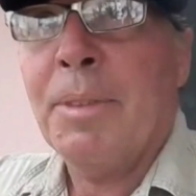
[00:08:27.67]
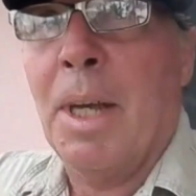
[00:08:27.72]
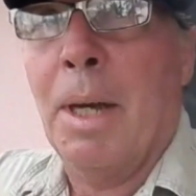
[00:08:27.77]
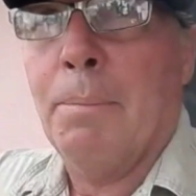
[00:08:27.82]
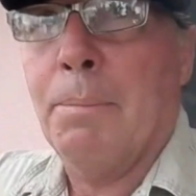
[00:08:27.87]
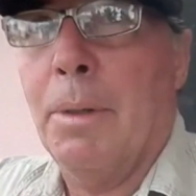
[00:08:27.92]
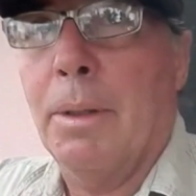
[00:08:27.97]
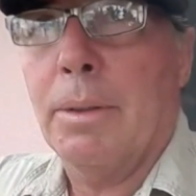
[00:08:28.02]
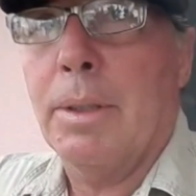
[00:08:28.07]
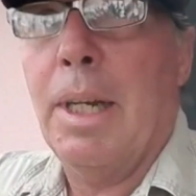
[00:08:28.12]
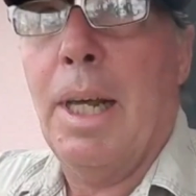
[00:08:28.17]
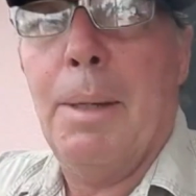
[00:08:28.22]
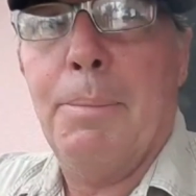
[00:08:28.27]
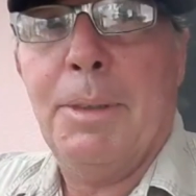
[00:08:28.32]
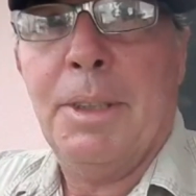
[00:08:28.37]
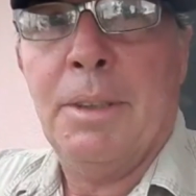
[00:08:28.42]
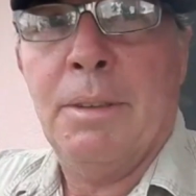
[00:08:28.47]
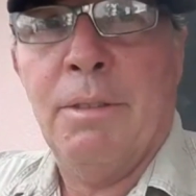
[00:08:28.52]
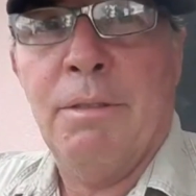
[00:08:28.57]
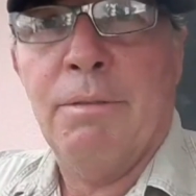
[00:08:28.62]
I'm not
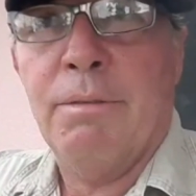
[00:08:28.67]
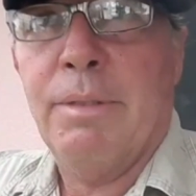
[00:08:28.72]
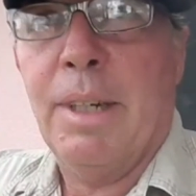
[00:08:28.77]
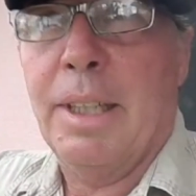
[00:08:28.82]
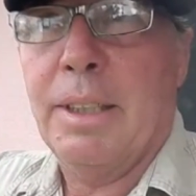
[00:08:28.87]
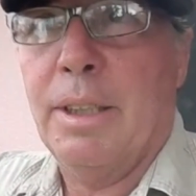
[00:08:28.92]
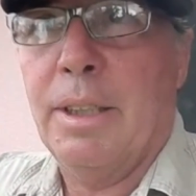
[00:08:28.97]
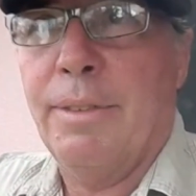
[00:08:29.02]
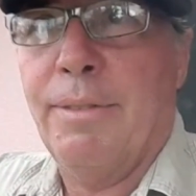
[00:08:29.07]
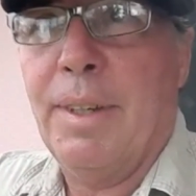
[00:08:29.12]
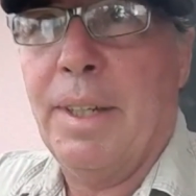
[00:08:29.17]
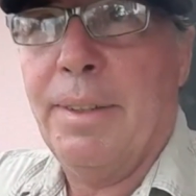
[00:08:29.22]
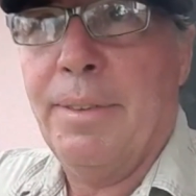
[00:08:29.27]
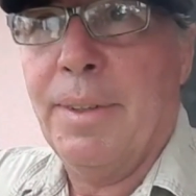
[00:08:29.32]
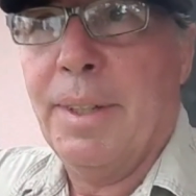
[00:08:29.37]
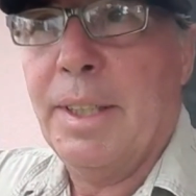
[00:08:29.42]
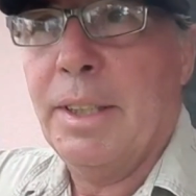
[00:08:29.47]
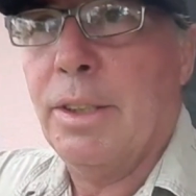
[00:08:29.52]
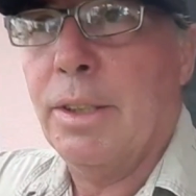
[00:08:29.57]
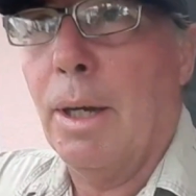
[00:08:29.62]
climbing right to the very,
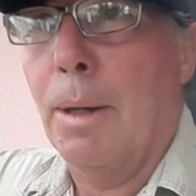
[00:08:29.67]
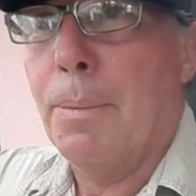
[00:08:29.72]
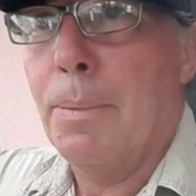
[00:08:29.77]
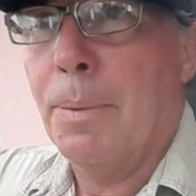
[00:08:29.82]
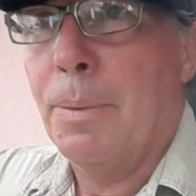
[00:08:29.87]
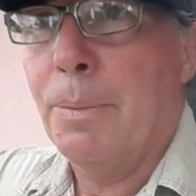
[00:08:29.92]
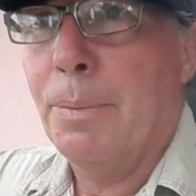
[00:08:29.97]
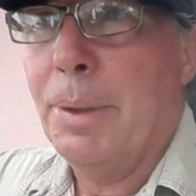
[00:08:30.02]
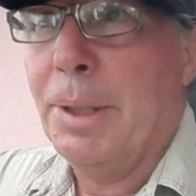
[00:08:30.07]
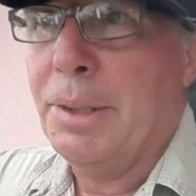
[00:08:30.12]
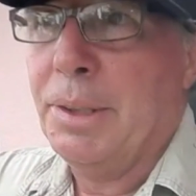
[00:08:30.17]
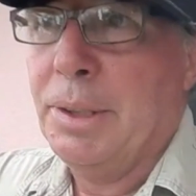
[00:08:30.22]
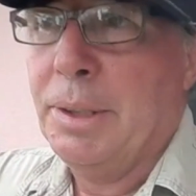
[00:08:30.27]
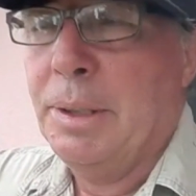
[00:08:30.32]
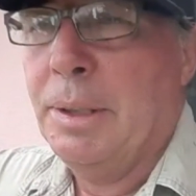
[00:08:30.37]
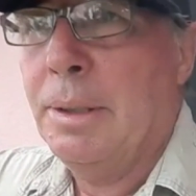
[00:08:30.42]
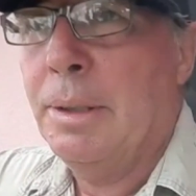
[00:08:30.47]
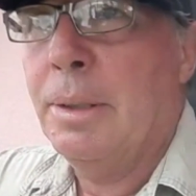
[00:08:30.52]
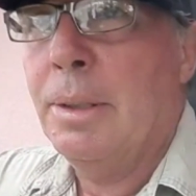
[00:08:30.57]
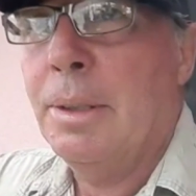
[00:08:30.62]
very top, which